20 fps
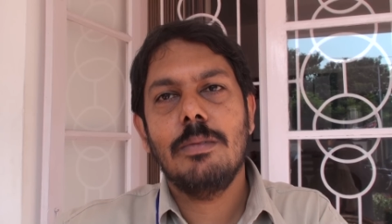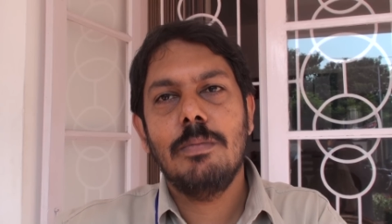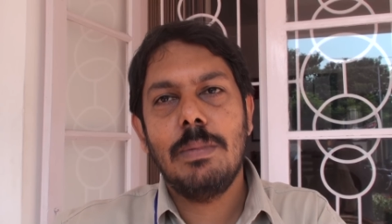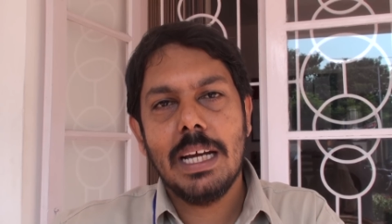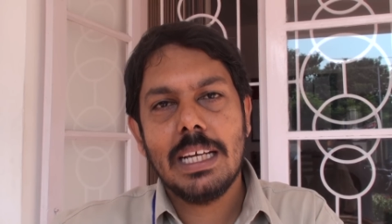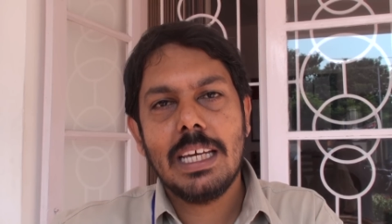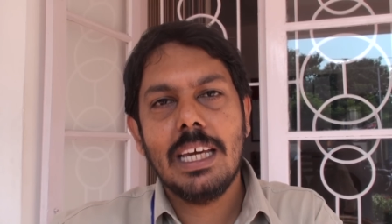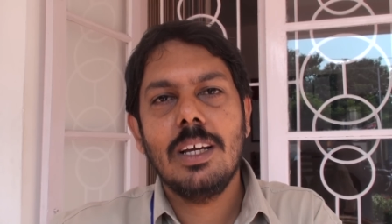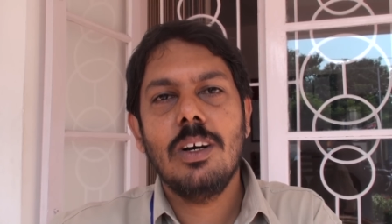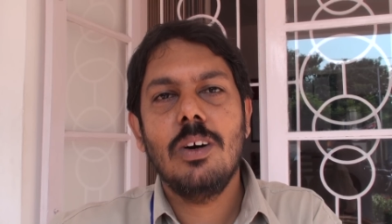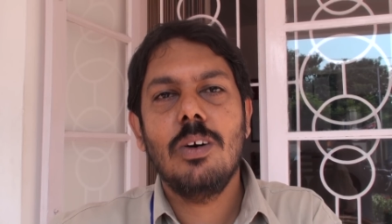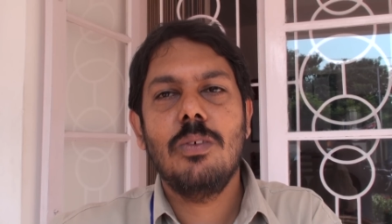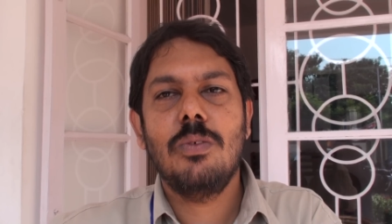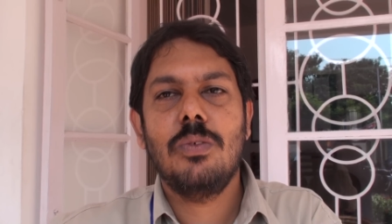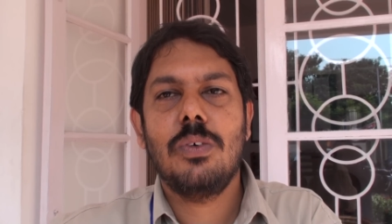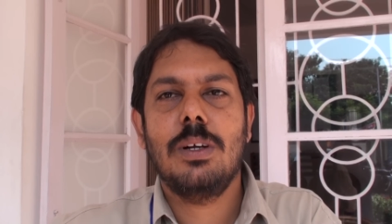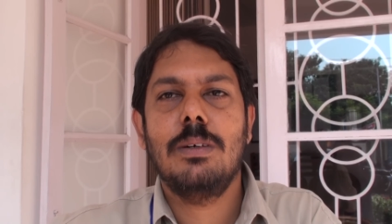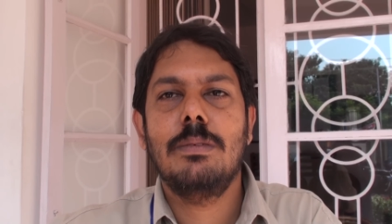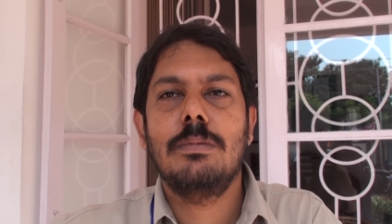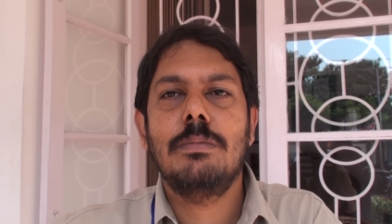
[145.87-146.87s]
backing off
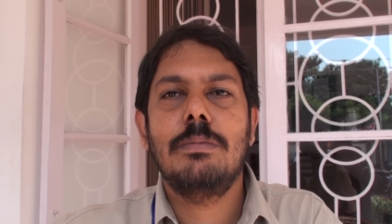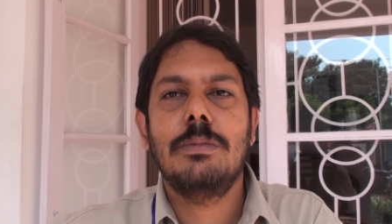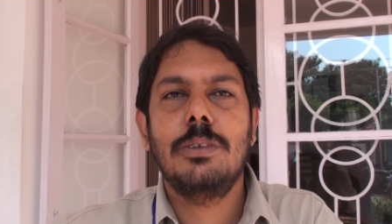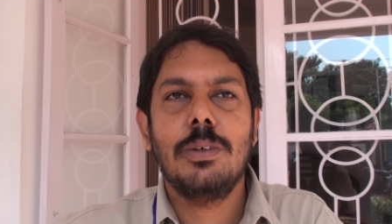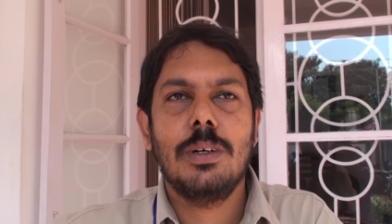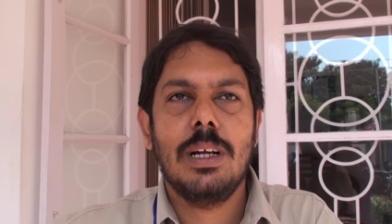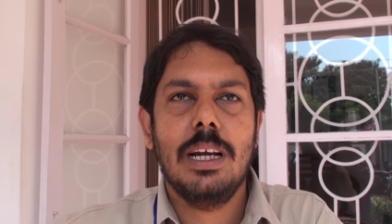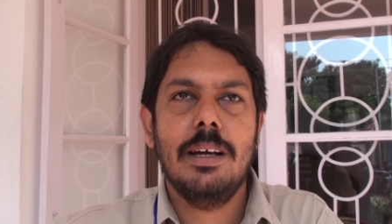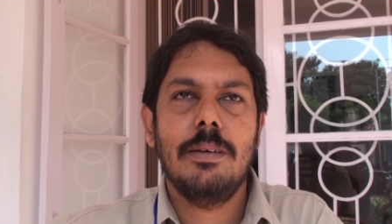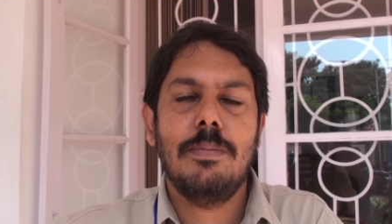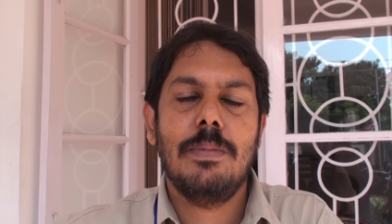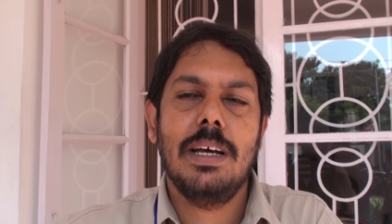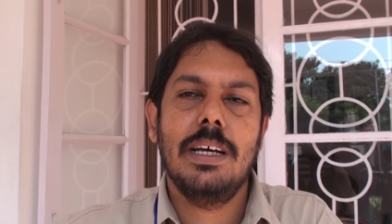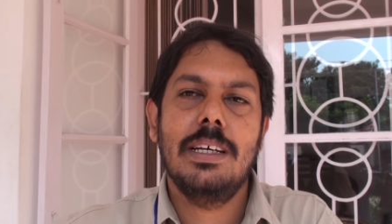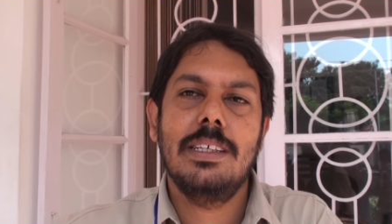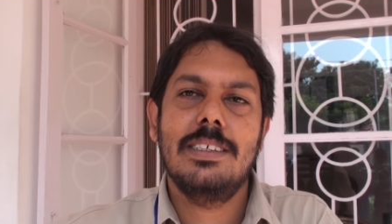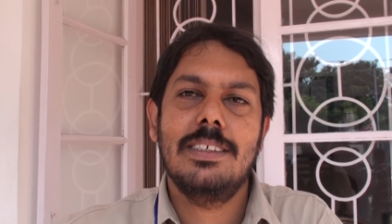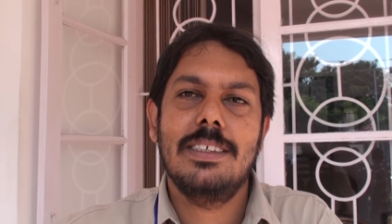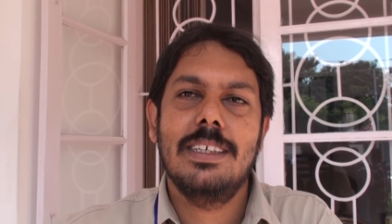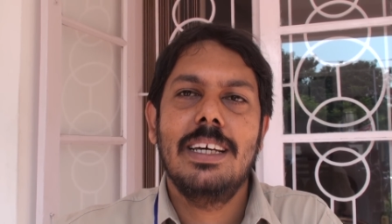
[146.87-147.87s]
from nuclear
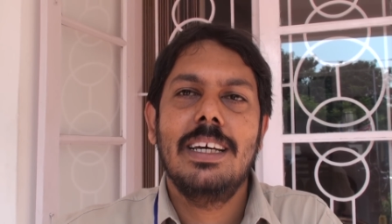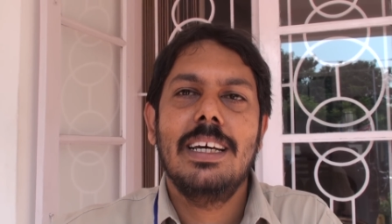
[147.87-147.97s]
plants.